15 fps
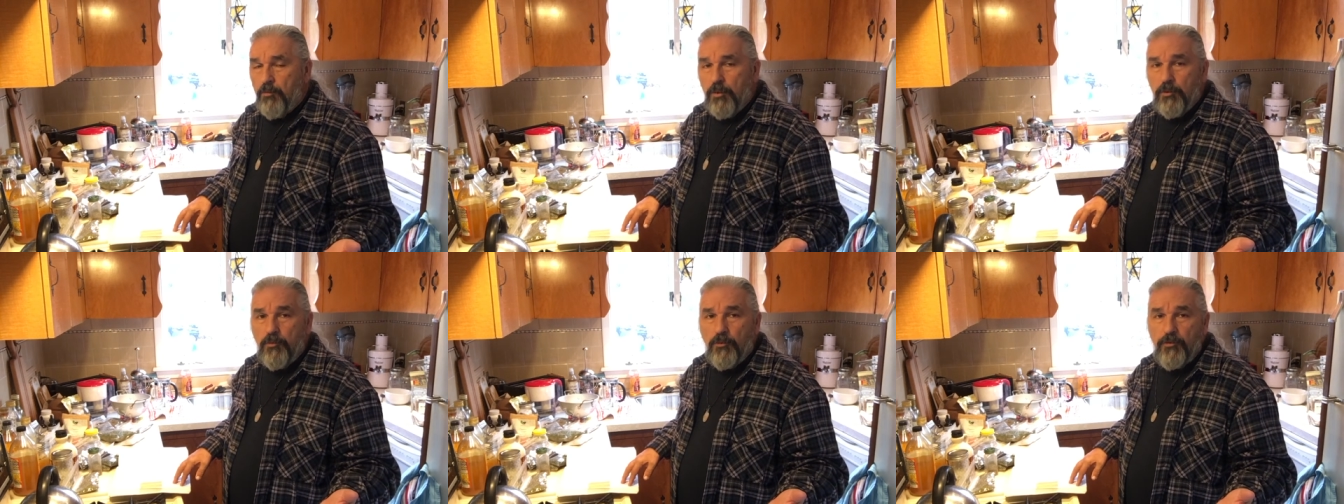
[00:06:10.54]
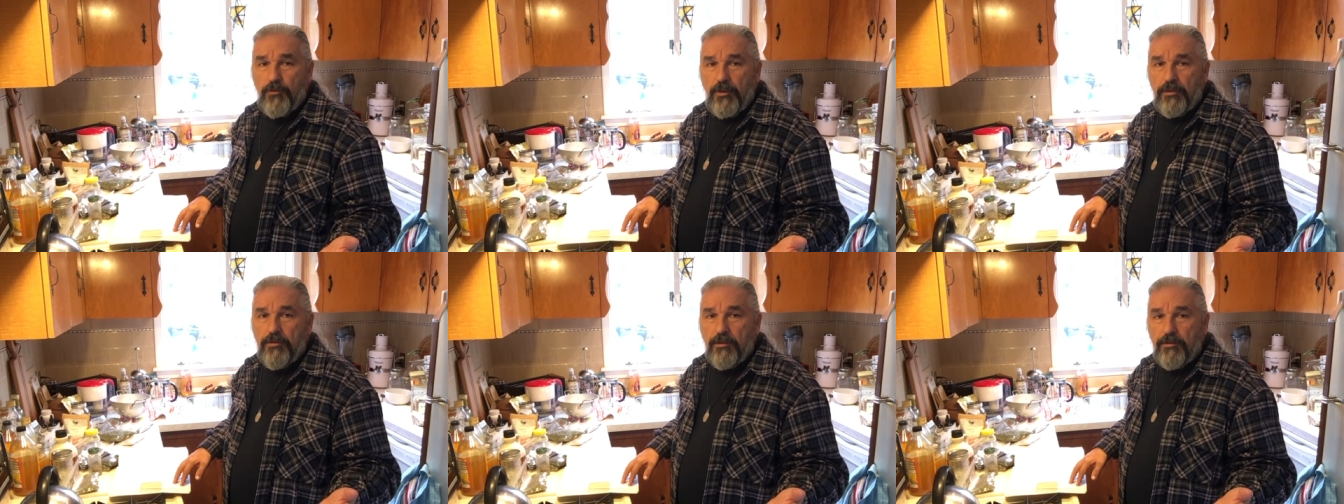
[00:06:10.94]
people
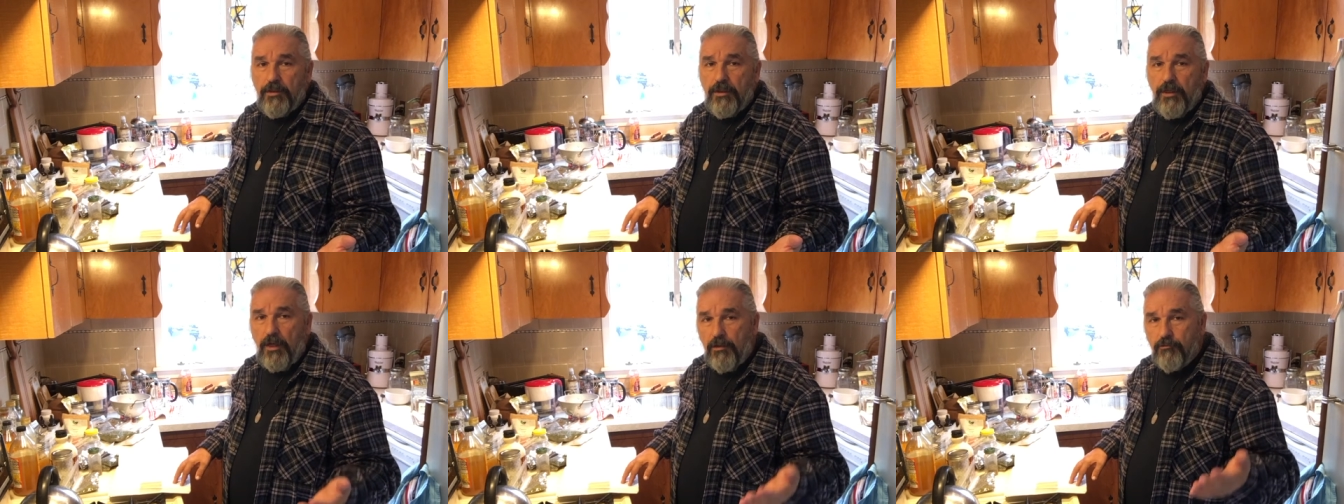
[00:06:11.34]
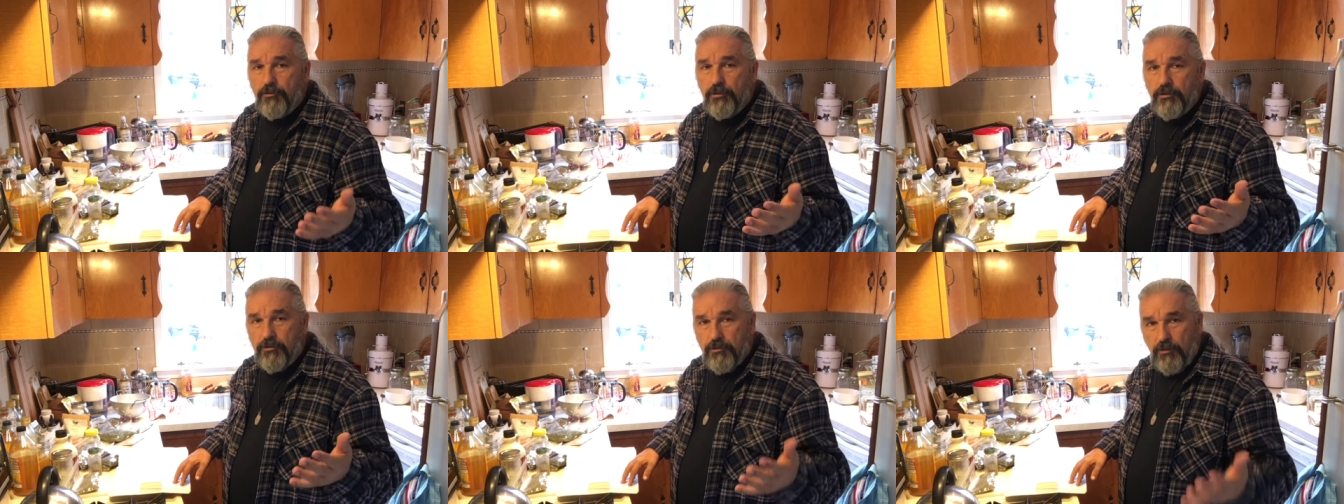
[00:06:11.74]
think that they have
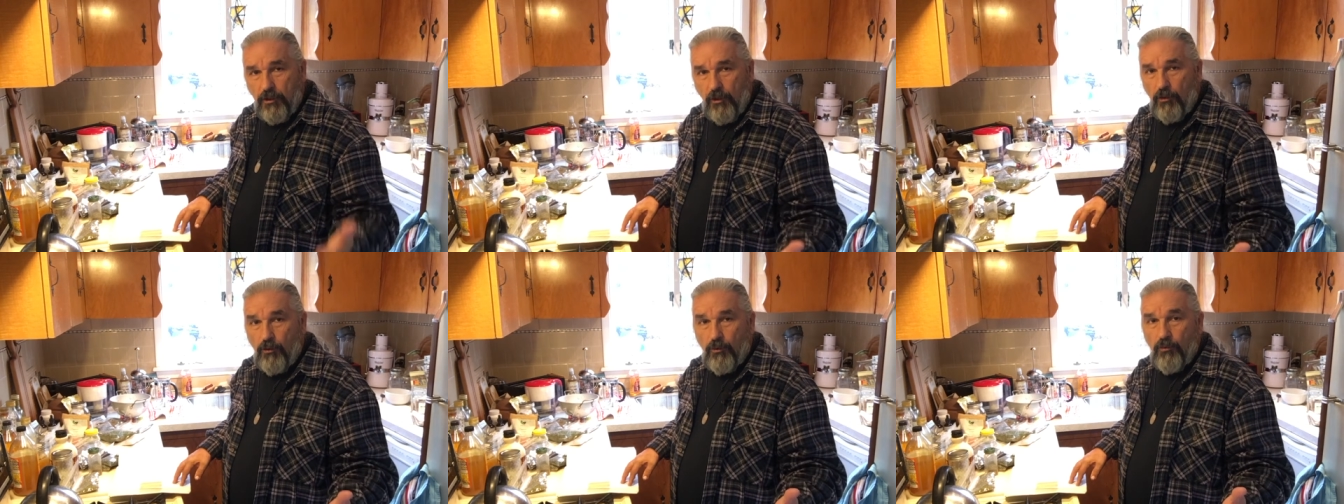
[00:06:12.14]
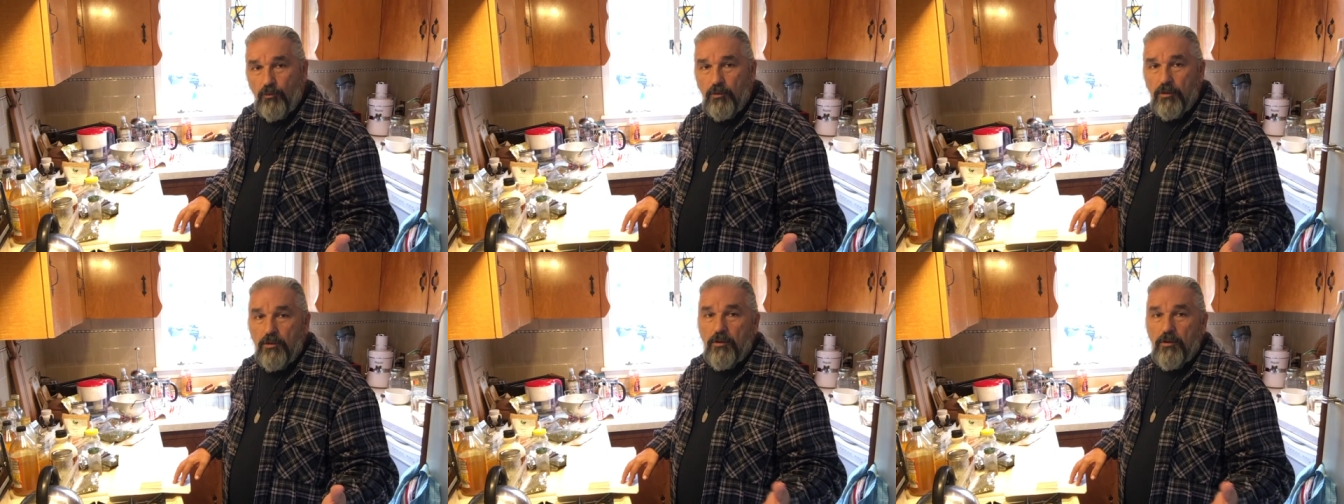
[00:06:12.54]
to know